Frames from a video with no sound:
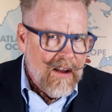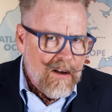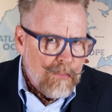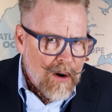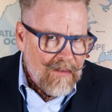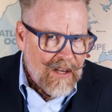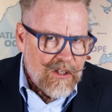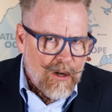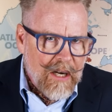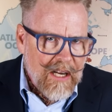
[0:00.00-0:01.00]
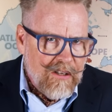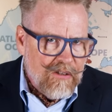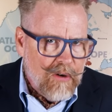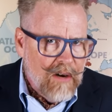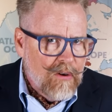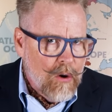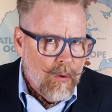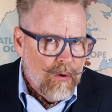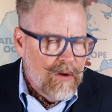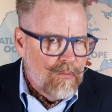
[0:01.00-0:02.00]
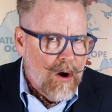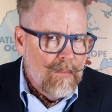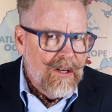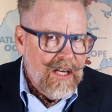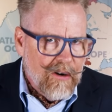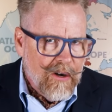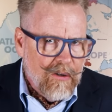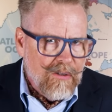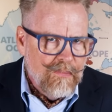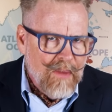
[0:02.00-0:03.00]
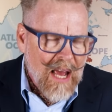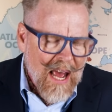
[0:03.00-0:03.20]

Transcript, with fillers: and depriving German industry of coal and raw materials.